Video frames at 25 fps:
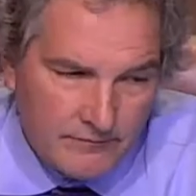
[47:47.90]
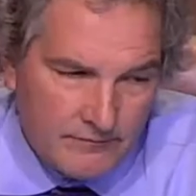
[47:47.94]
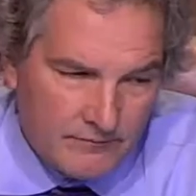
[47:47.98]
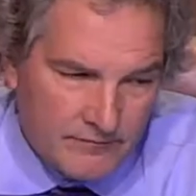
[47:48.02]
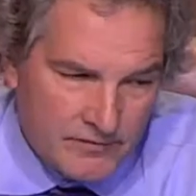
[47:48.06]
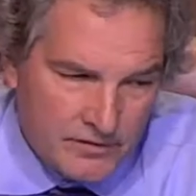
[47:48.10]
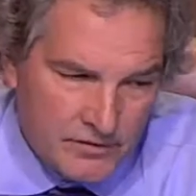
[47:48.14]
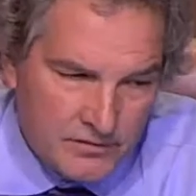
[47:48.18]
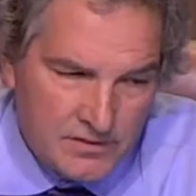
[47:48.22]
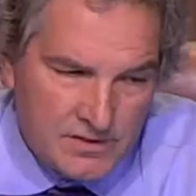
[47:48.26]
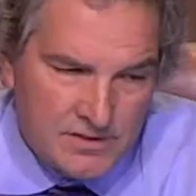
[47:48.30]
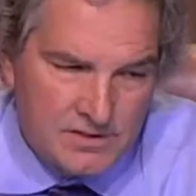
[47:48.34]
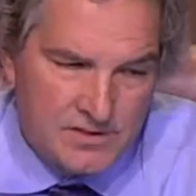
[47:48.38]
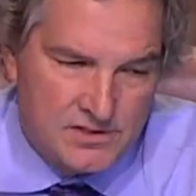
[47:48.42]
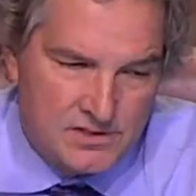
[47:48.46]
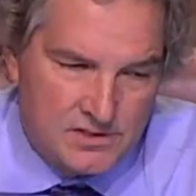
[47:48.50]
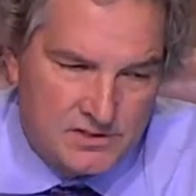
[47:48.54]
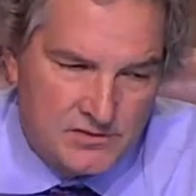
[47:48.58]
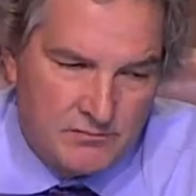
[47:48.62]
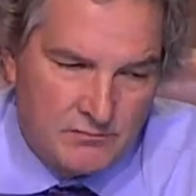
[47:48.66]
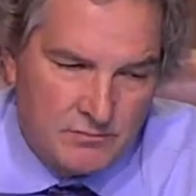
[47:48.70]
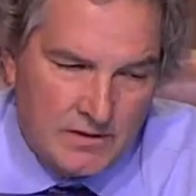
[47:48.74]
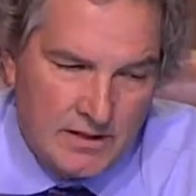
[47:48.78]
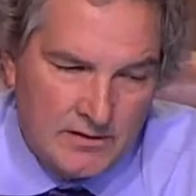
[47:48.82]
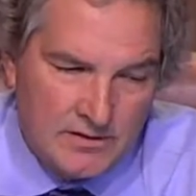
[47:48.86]
View this as
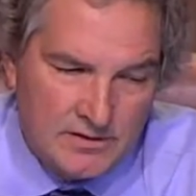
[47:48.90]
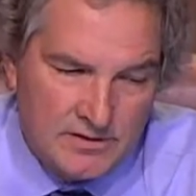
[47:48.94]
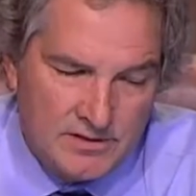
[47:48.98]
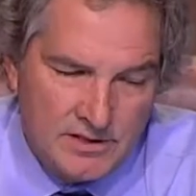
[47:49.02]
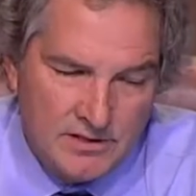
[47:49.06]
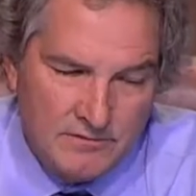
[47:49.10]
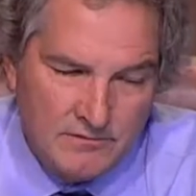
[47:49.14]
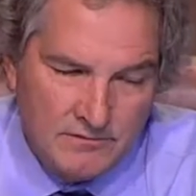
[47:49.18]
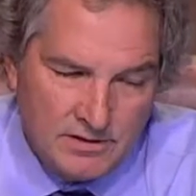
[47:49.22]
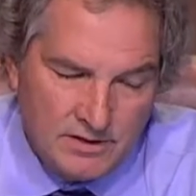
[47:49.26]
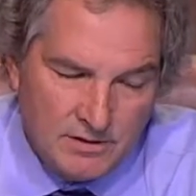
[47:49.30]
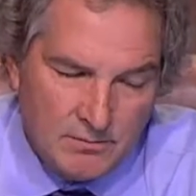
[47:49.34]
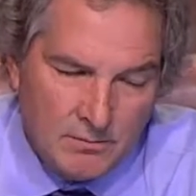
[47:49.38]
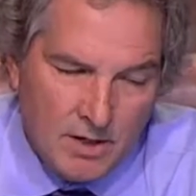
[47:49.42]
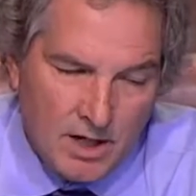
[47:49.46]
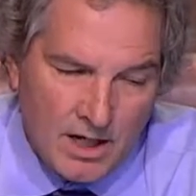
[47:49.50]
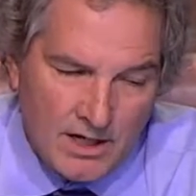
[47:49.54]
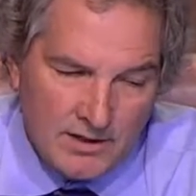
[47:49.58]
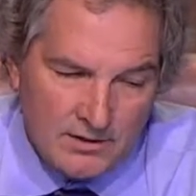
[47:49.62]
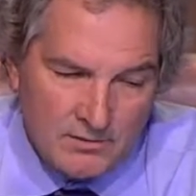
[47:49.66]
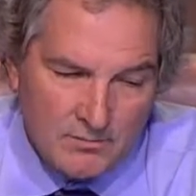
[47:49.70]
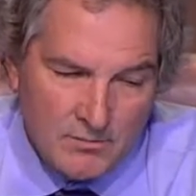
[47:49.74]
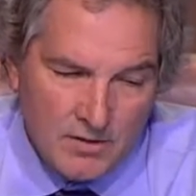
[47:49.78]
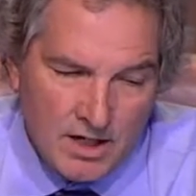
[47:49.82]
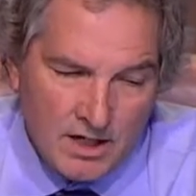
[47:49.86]
a relatively
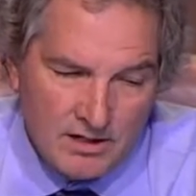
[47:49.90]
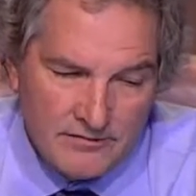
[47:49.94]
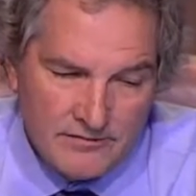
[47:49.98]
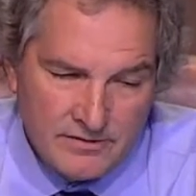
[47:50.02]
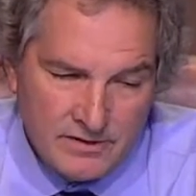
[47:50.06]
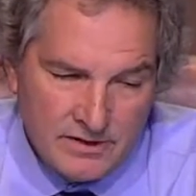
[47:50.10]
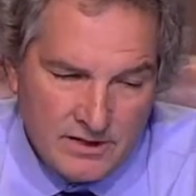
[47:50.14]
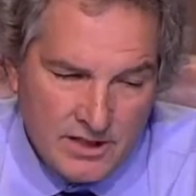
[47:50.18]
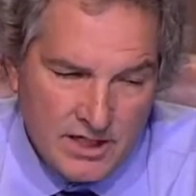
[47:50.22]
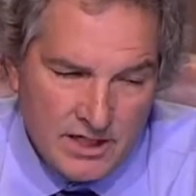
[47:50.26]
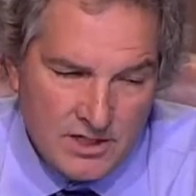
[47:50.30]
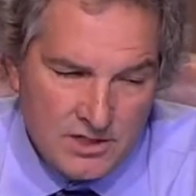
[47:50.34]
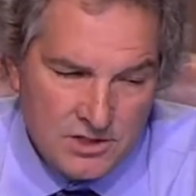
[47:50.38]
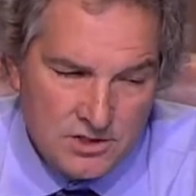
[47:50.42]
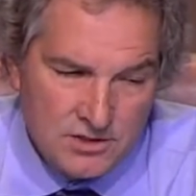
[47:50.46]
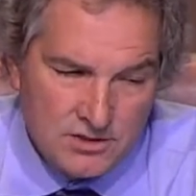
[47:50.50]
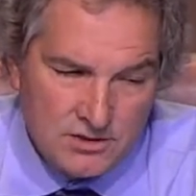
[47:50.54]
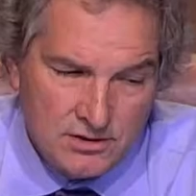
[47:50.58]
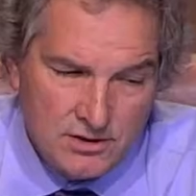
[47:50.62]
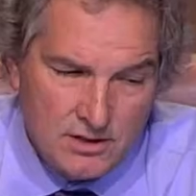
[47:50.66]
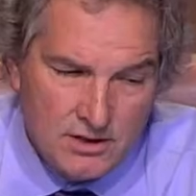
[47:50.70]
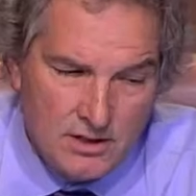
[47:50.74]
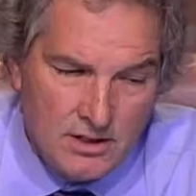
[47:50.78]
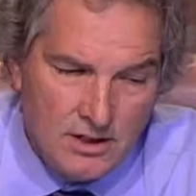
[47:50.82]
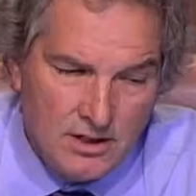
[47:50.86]
minor
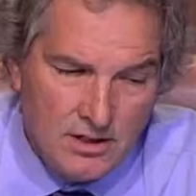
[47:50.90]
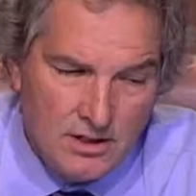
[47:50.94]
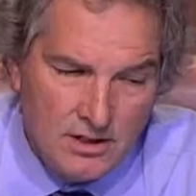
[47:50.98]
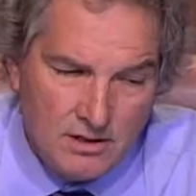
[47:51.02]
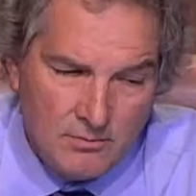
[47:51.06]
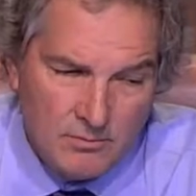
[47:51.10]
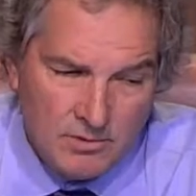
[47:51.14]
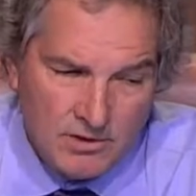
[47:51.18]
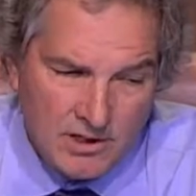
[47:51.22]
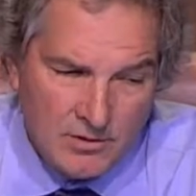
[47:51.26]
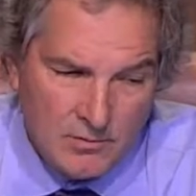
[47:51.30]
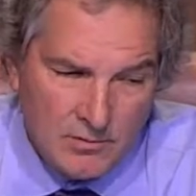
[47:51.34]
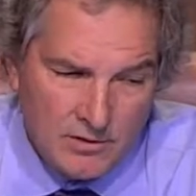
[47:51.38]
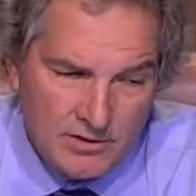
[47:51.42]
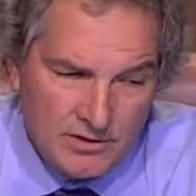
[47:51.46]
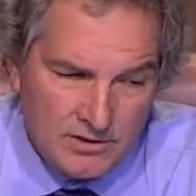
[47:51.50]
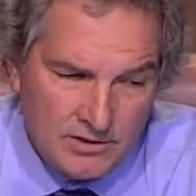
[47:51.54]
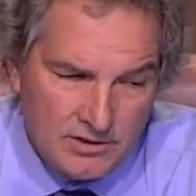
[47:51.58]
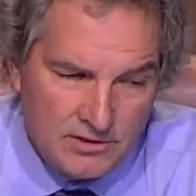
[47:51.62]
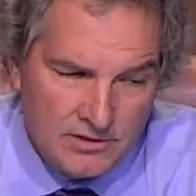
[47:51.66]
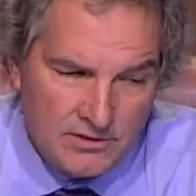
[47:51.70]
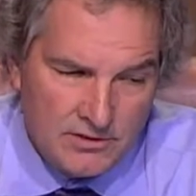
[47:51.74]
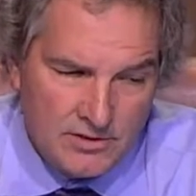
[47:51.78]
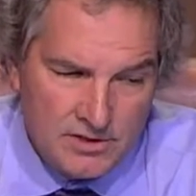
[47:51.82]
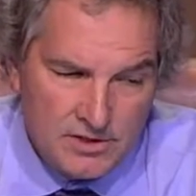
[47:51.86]
modification, but I want to
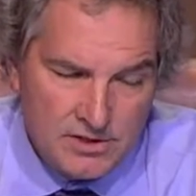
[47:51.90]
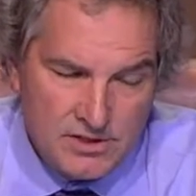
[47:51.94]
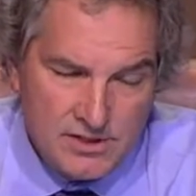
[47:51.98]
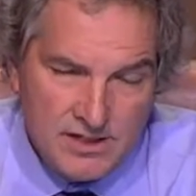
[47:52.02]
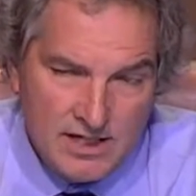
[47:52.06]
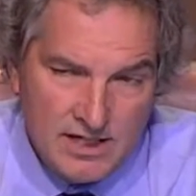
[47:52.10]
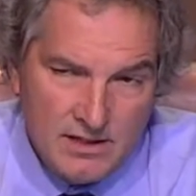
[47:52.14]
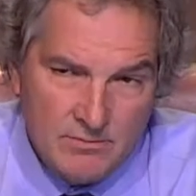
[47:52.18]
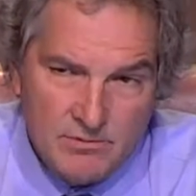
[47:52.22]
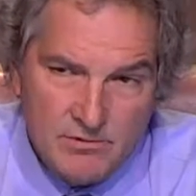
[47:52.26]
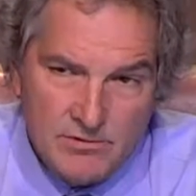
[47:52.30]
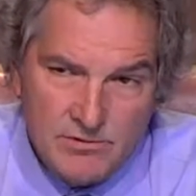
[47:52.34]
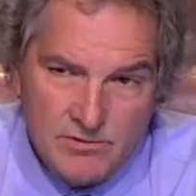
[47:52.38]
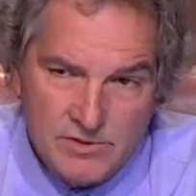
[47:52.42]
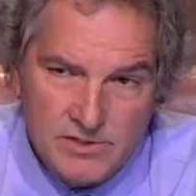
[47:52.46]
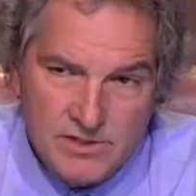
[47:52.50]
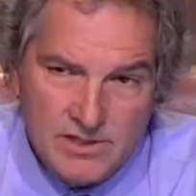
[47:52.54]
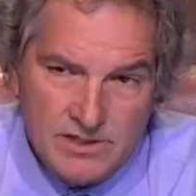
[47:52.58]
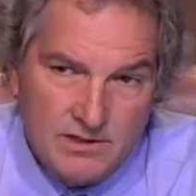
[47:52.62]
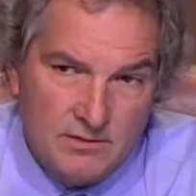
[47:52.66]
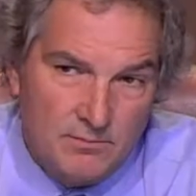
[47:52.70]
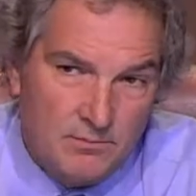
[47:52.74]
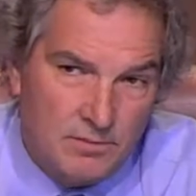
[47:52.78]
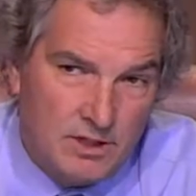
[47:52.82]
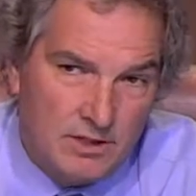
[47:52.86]
encourage neighbors
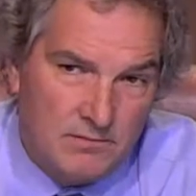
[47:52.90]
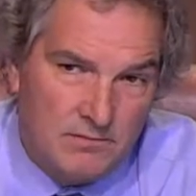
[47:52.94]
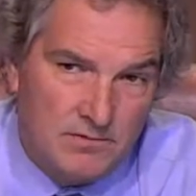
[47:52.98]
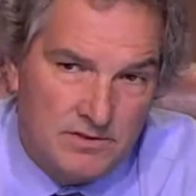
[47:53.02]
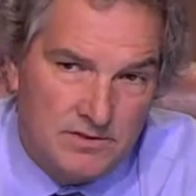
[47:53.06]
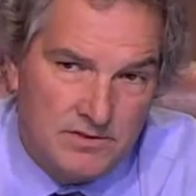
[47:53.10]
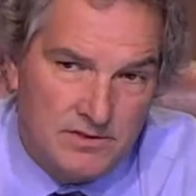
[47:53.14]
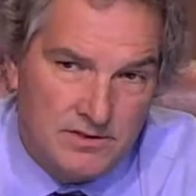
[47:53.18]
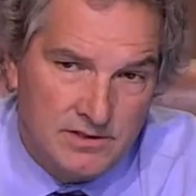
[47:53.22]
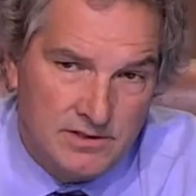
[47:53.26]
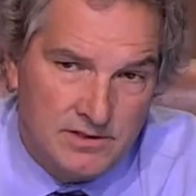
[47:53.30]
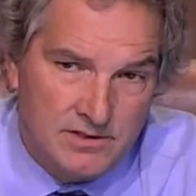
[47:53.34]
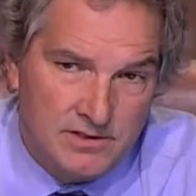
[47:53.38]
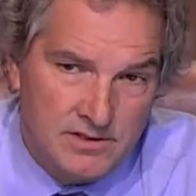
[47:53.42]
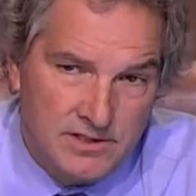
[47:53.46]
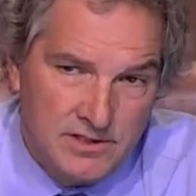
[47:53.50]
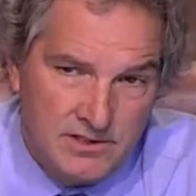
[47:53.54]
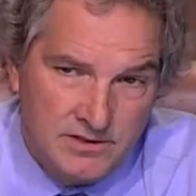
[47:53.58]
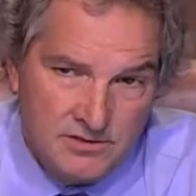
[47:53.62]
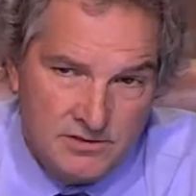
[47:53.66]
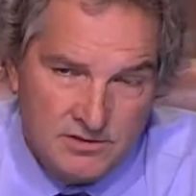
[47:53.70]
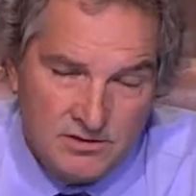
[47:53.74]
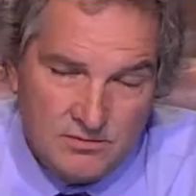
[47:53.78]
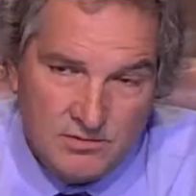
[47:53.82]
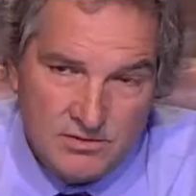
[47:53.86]
and the public to
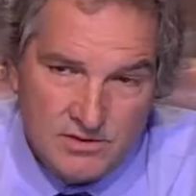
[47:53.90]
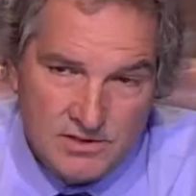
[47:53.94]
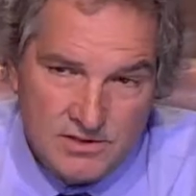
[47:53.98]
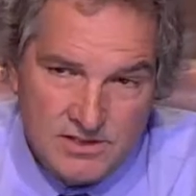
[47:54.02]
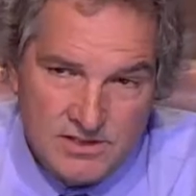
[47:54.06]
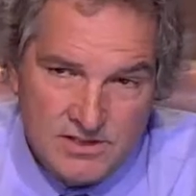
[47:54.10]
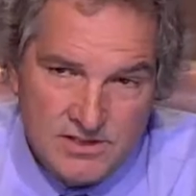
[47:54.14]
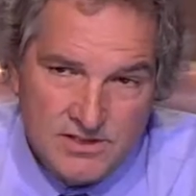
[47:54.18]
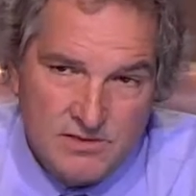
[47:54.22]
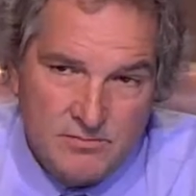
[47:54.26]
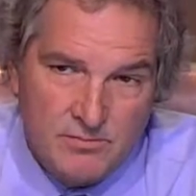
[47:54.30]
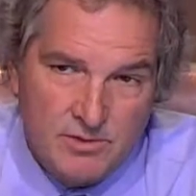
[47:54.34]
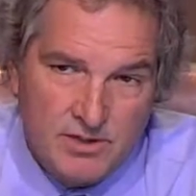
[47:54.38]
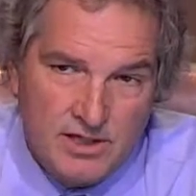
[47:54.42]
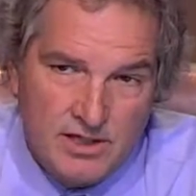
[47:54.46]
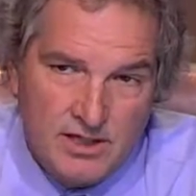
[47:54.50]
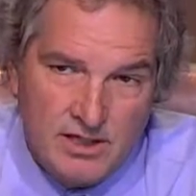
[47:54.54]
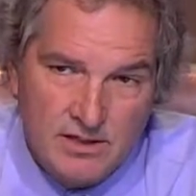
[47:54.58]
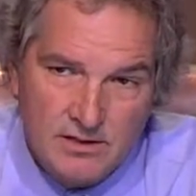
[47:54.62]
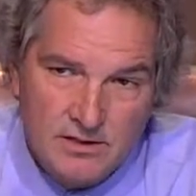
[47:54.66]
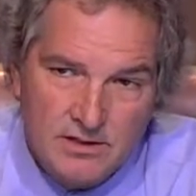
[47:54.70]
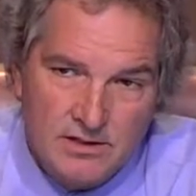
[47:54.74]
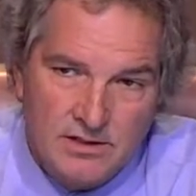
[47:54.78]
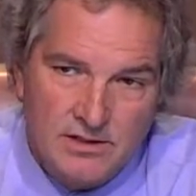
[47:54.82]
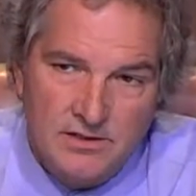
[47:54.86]
continue to
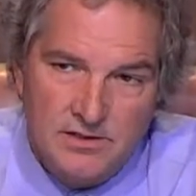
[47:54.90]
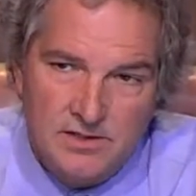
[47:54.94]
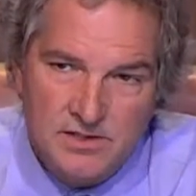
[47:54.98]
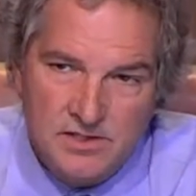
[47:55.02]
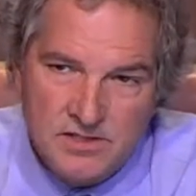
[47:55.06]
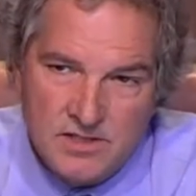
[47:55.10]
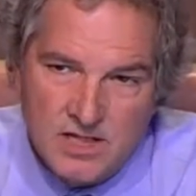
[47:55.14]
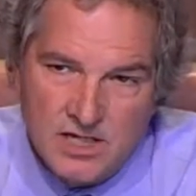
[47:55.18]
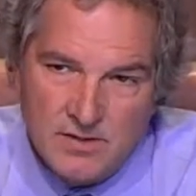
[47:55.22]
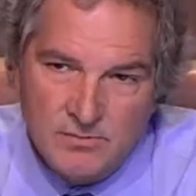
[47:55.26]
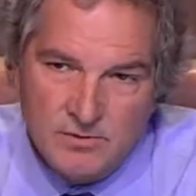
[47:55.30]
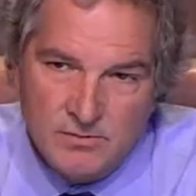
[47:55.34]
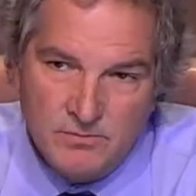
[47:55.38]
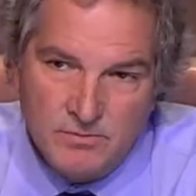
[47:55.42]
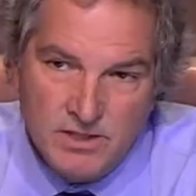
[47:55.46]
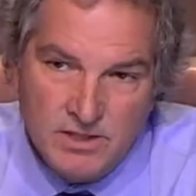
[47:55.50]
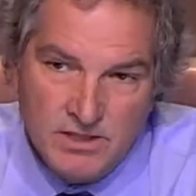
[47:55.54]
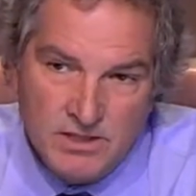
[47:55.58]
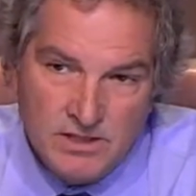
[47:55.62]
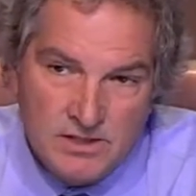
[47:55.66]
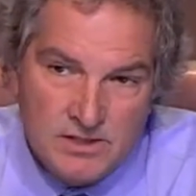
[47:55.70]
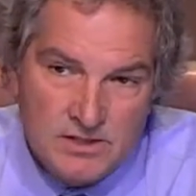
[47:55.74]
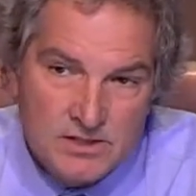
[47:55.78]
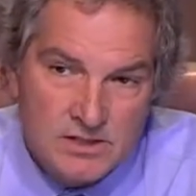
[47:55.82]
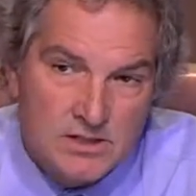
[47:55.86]
participate in these type of
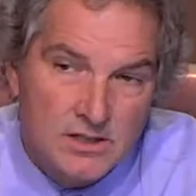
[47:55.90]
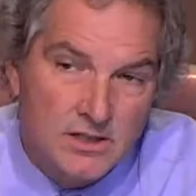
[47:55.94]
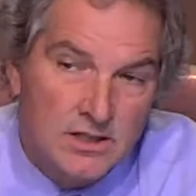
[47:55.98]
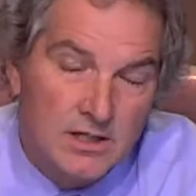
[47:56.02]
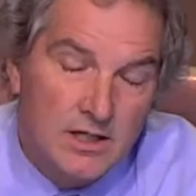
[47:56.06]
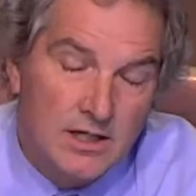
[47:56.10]
meetings.